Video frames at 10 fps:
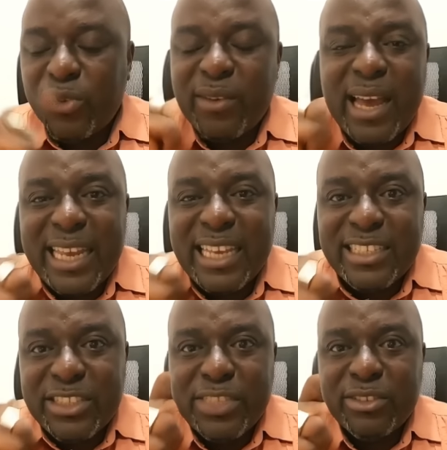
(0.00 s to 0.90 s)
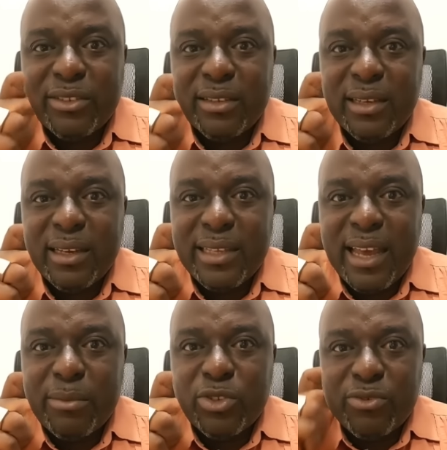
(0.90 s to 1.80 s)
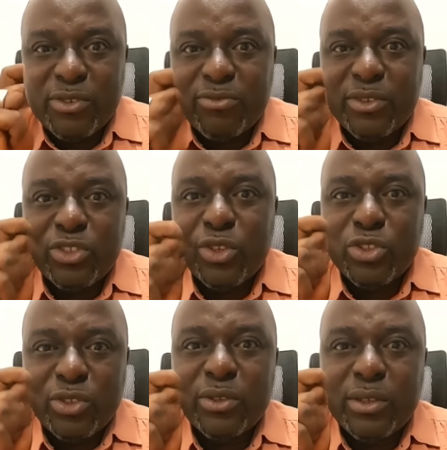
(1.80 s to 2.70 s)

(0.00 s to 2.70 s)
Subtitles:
target types of infrastructure